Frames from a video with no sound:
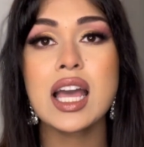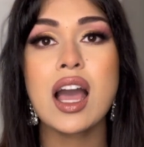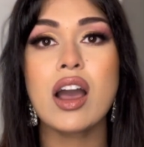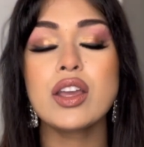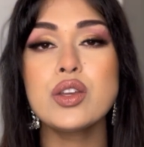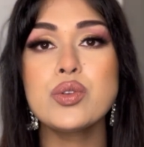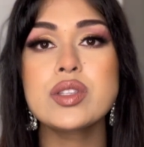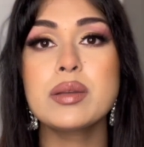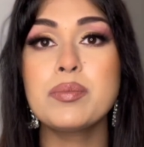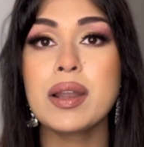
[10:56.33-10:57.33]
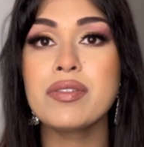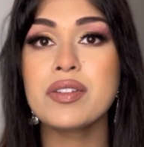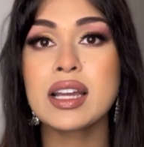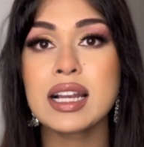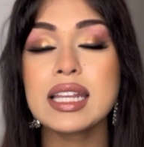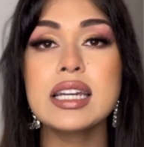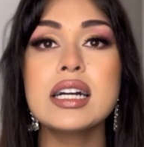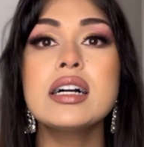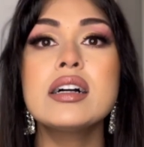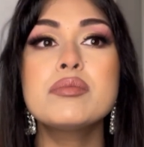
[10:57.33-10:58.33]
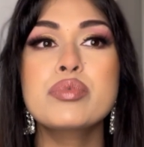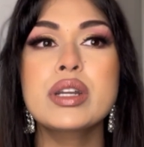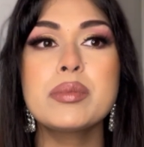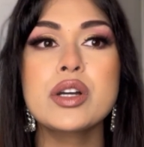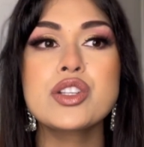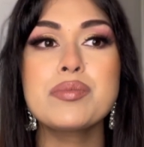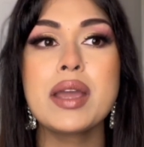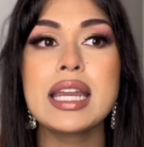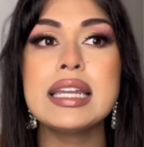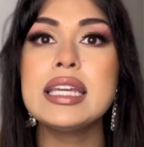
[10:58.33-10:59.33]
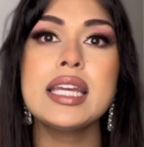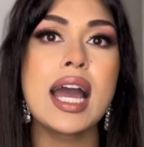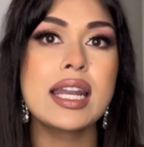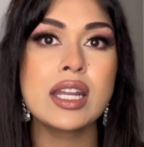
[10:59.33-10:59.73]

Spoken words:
I used the Bleffer Clear pretty much mainly at